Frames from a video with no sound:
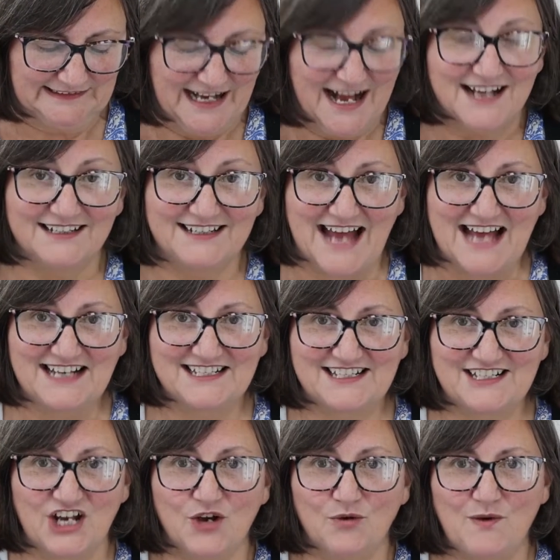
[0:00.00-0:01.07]
At
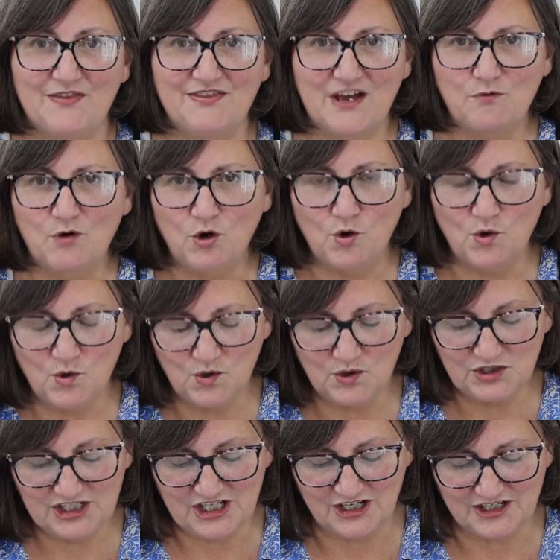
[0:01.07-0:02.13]
last, when they were
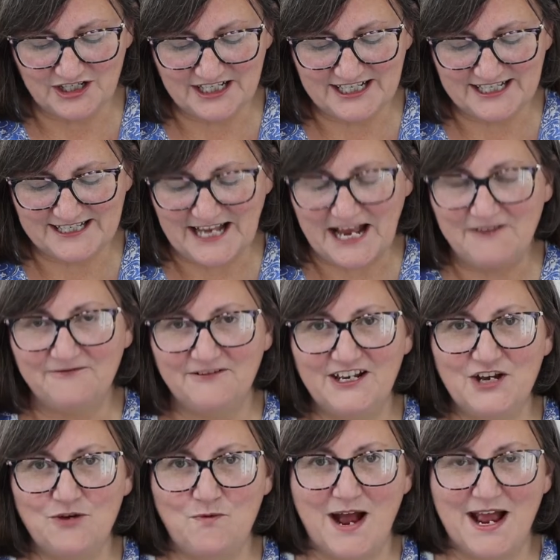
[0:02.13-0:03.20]
all tucked
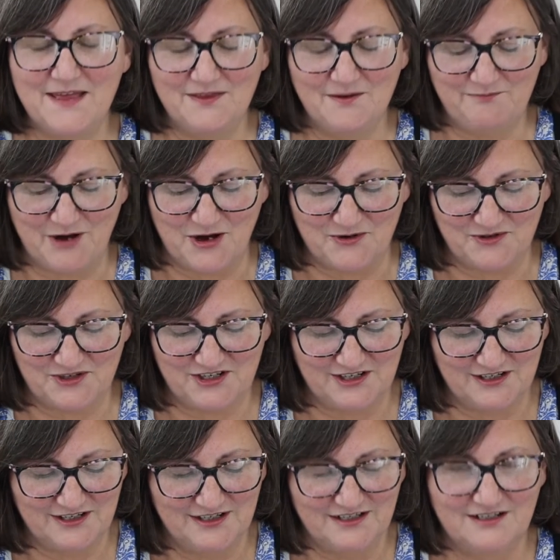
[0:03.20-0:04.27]
safely away in the boat,
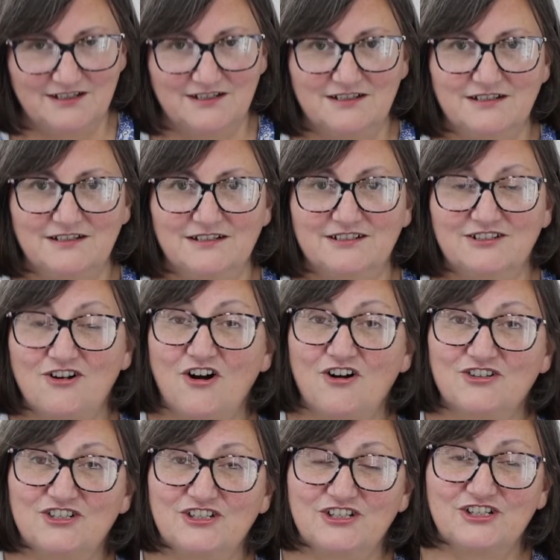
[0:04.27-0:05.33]

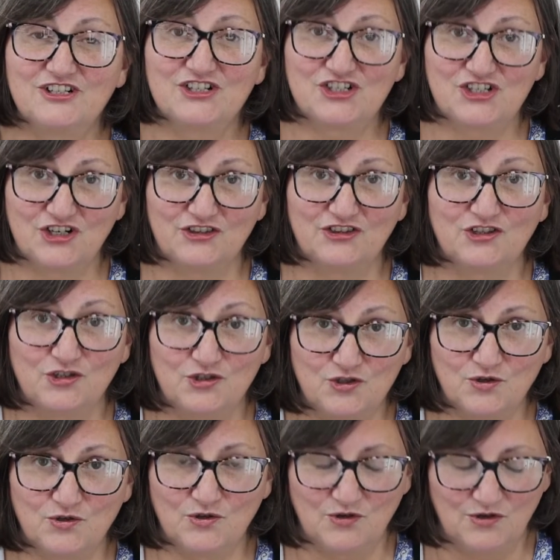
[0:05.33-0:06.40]
God shut the
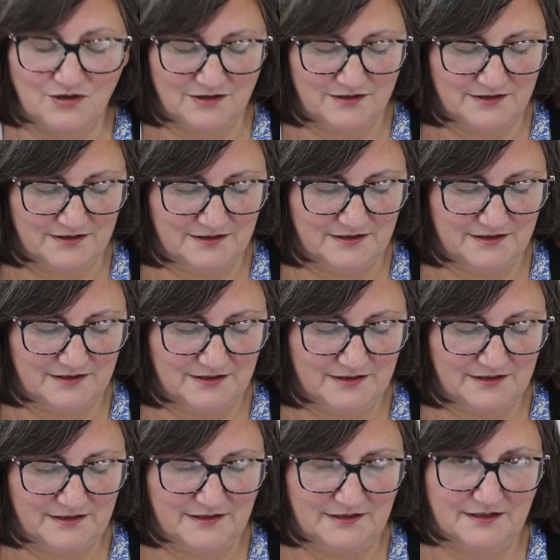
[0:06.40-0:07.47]
door.
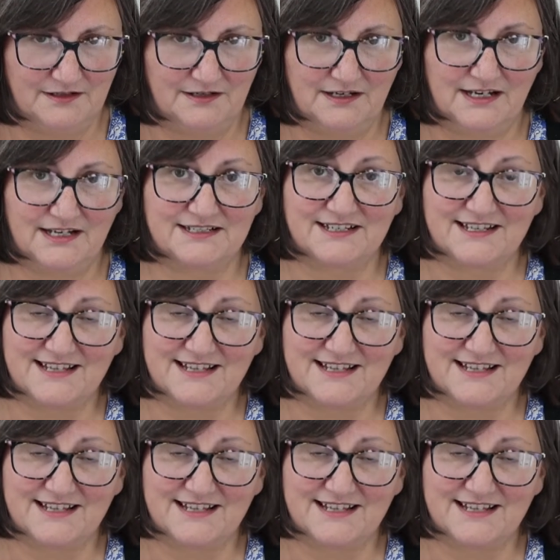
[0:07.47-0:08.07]
And